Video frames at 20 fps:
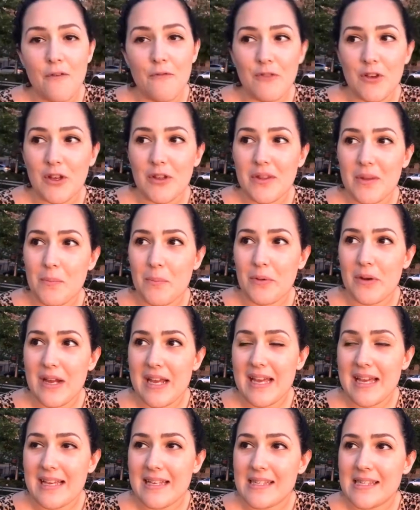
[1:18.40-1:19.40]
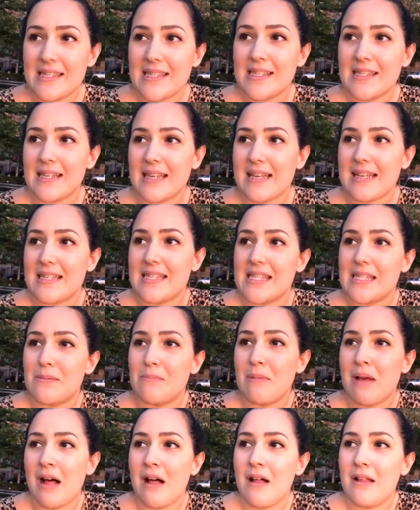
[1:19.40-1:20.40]
Feel the breeze, like
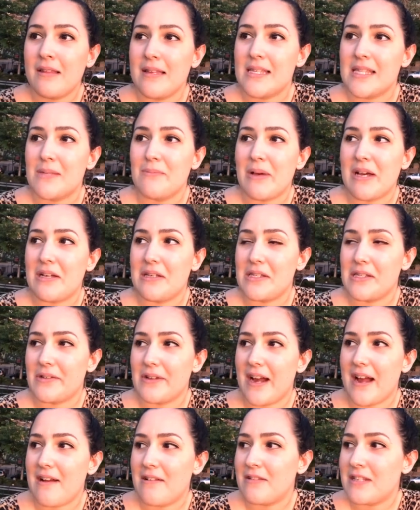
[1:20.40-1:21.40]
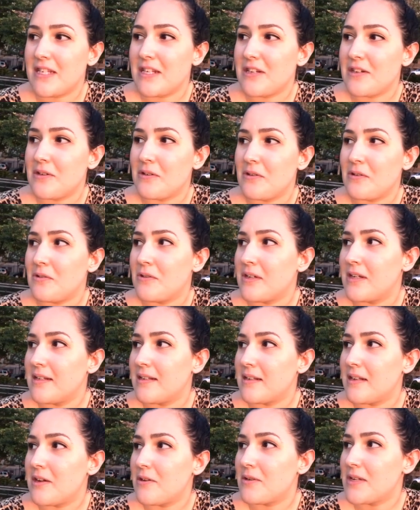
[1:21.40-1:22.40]
smell the smells around you.
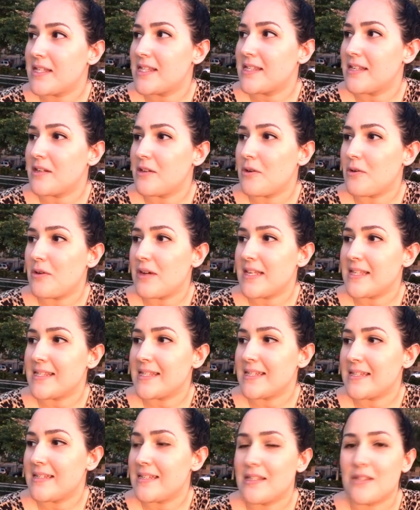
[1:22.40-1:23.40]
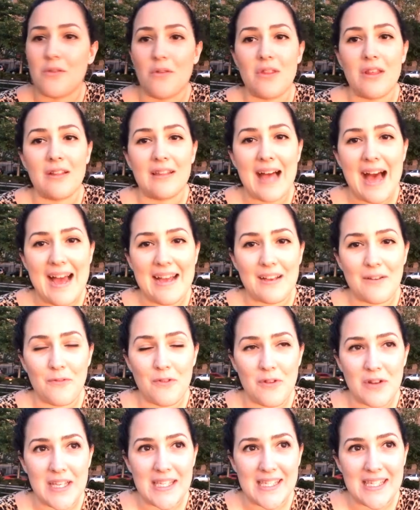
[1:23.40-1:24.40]
Notice the noises or the lack of
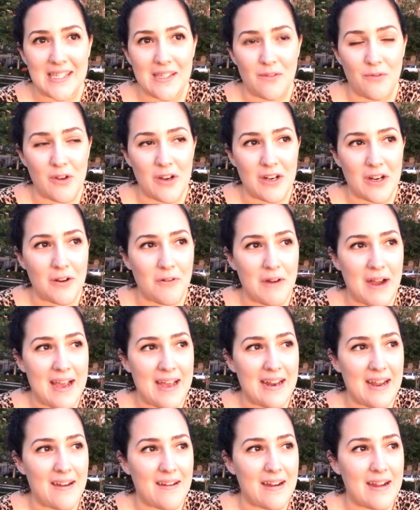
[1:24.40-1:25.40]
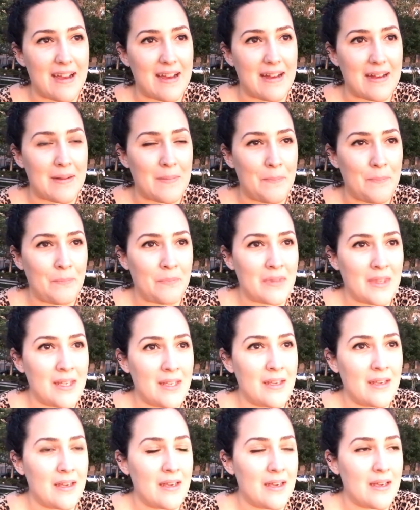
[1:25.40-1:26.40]
noises if you're in a quiet area.
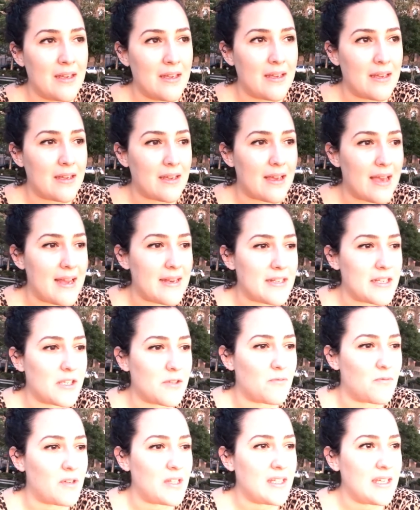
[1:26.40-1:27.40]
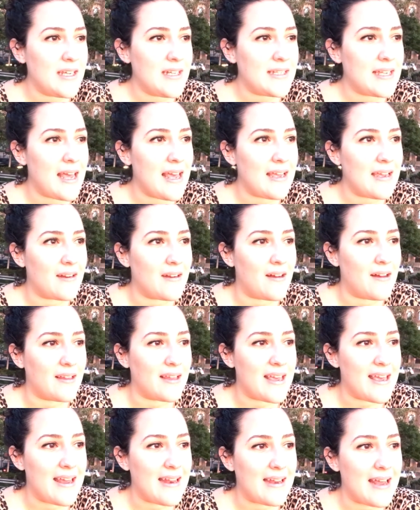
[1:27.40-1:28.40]
And just really take it
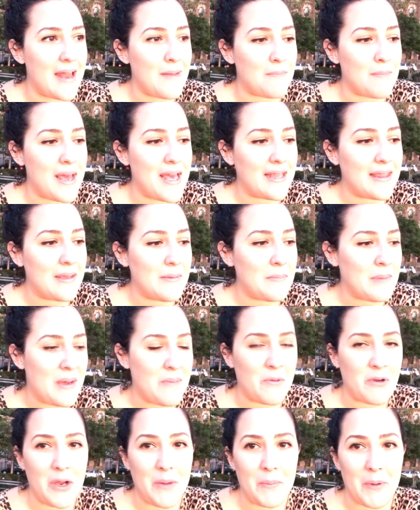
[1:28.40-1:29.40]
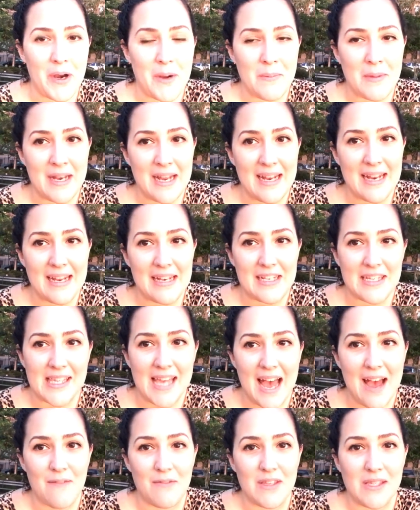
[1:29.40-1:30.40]
all in and make the memory permanent and just
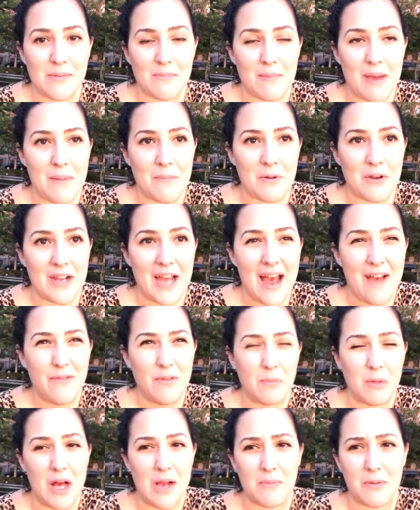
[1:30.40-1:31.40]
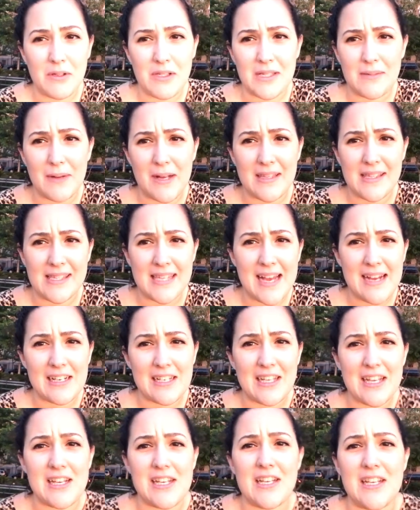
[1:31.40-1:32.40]
have this memory. I have a blog post about this
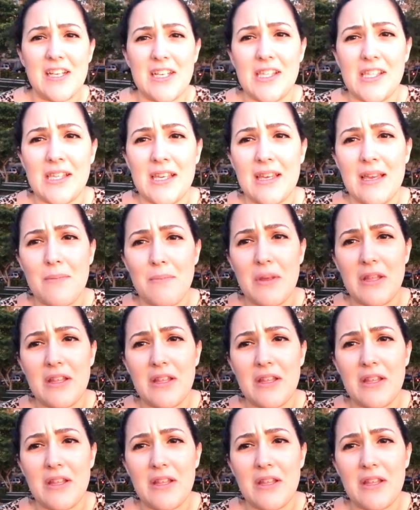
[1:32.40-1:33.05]
actually. I should just link it